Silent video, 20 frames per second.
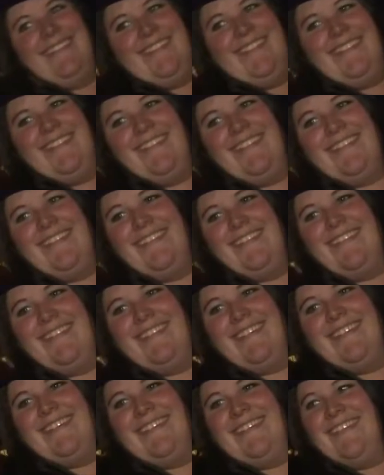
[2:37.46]

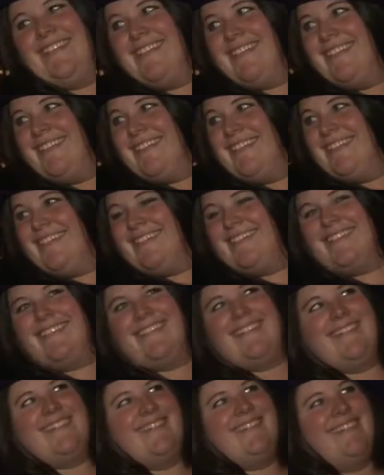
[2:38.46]

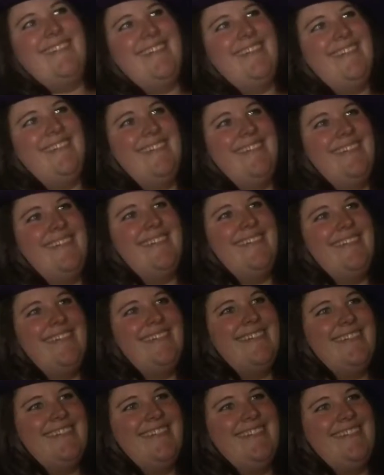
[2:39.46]

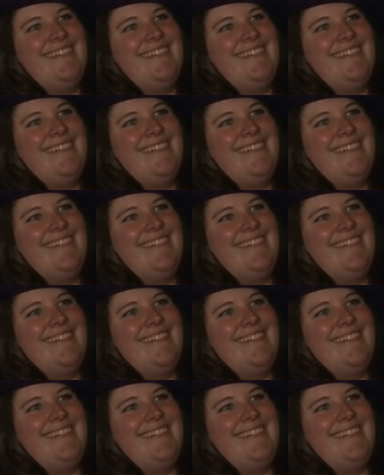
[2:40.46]
This person isn't speaking.